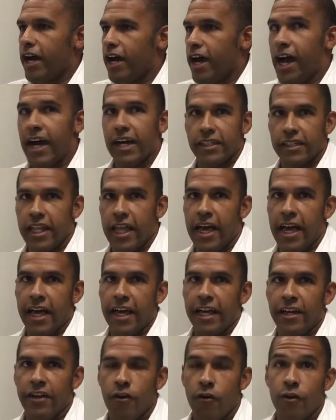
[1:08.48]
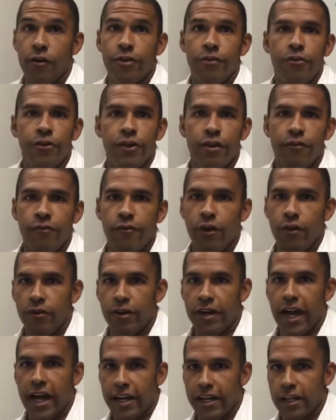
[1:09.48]
online or through your
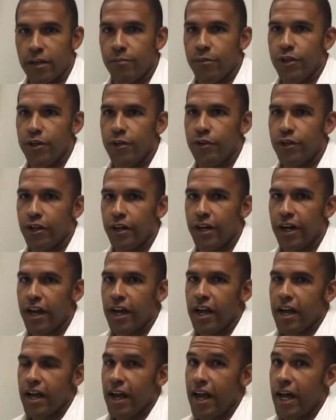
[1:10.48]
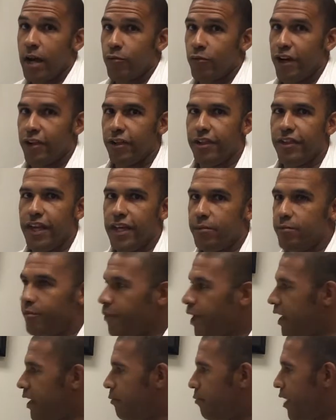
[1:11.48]
phone on a computer rather than
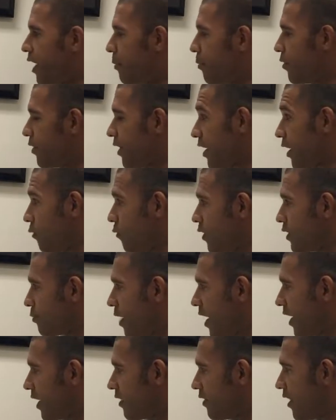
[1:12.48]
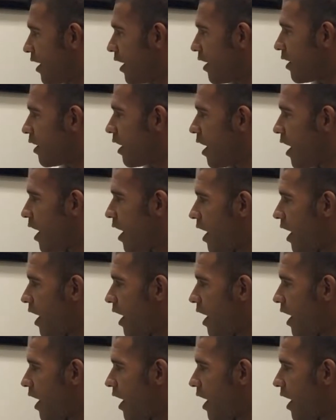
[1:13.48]
pen and paper like it was back in there.